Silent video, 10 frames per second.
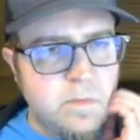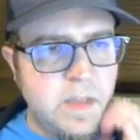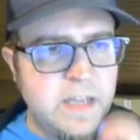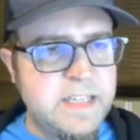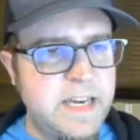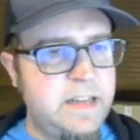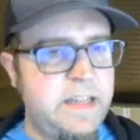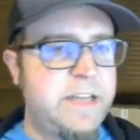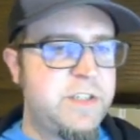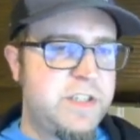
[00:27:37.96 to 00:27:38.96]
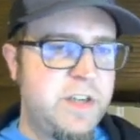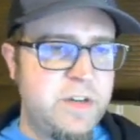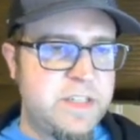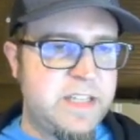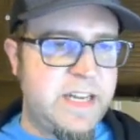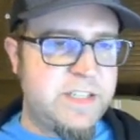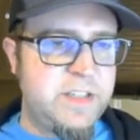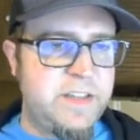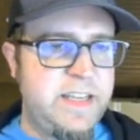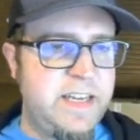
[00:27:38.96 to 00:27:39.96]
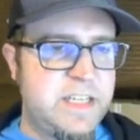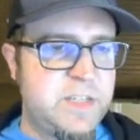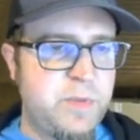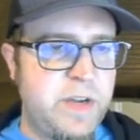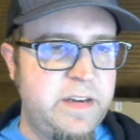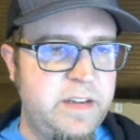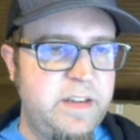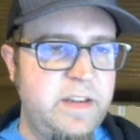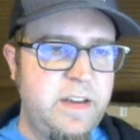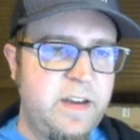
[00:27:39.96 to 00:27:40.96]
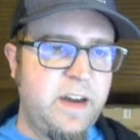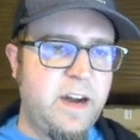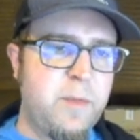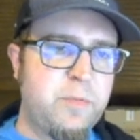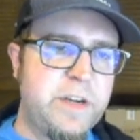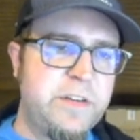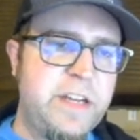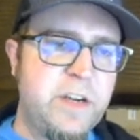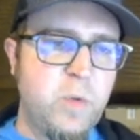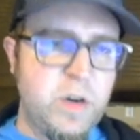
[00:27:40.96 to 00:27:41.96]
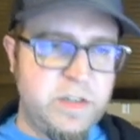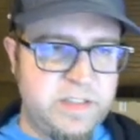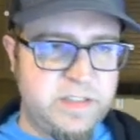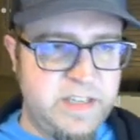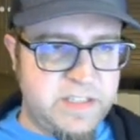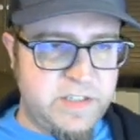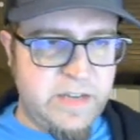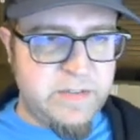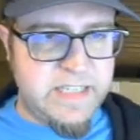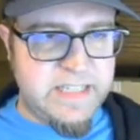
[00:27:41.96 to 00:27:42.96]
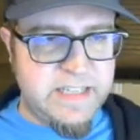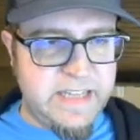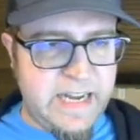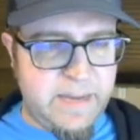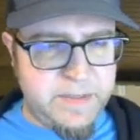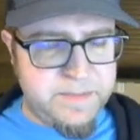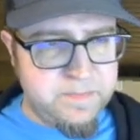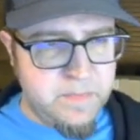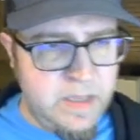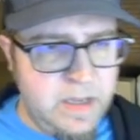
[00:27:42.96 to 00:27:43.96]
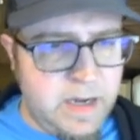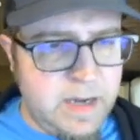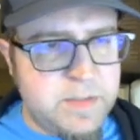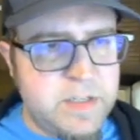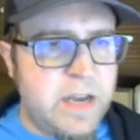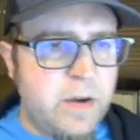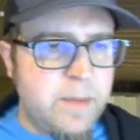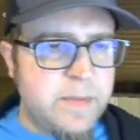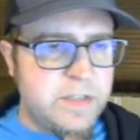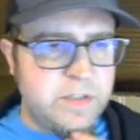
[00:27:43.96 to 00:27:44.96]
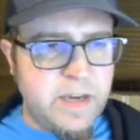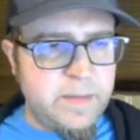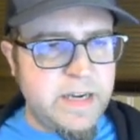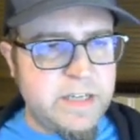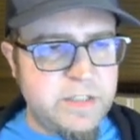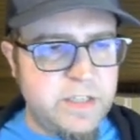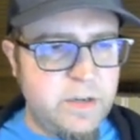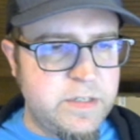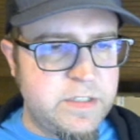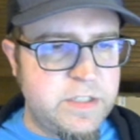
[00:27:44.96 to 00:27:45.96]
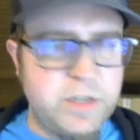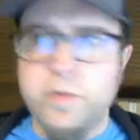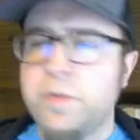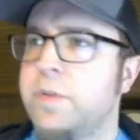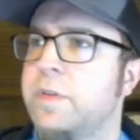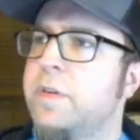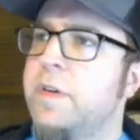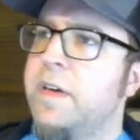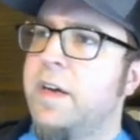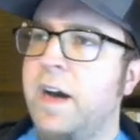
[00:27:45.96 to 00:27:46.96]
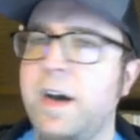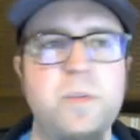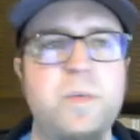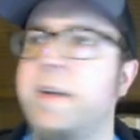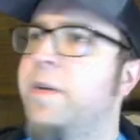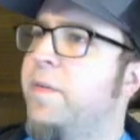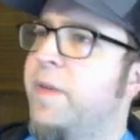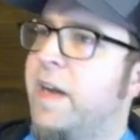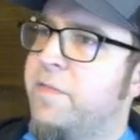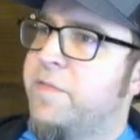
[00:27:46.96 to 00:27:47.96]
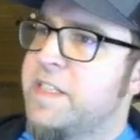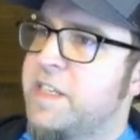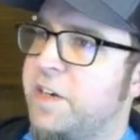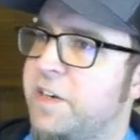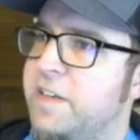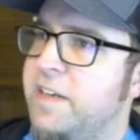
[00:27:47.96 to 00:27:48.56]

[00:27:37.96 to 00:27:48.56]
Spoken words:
Incidentally, I just noticed that actually the spread operator here worked, and so that was nice that happened. So now I'm gonna actually go into. Oh, we have a visitor.